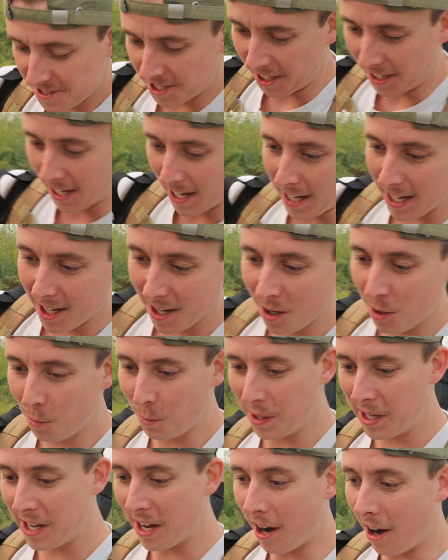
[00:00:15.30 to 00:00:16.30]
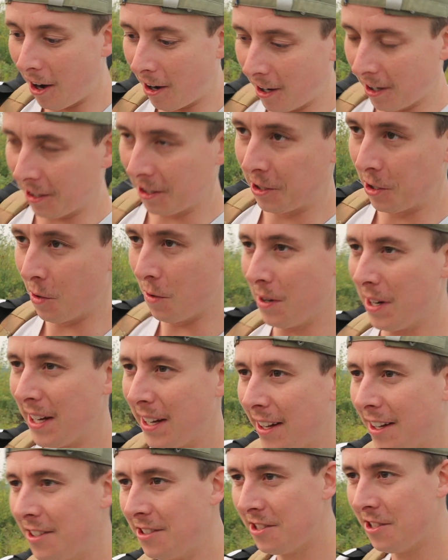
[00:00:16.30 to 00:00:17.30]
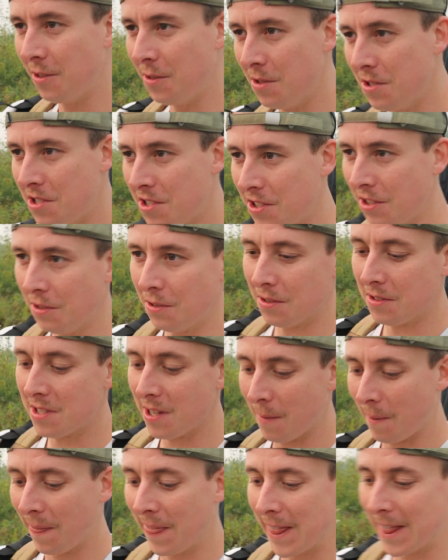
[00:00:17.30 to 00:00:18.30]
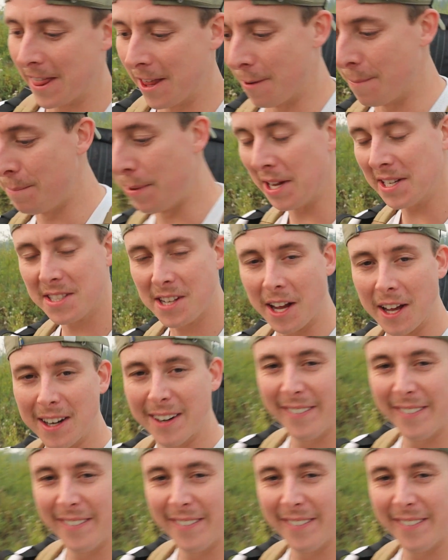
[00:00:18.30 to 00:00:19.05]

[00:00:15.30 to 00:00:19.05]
Today we are going to shoot the best gun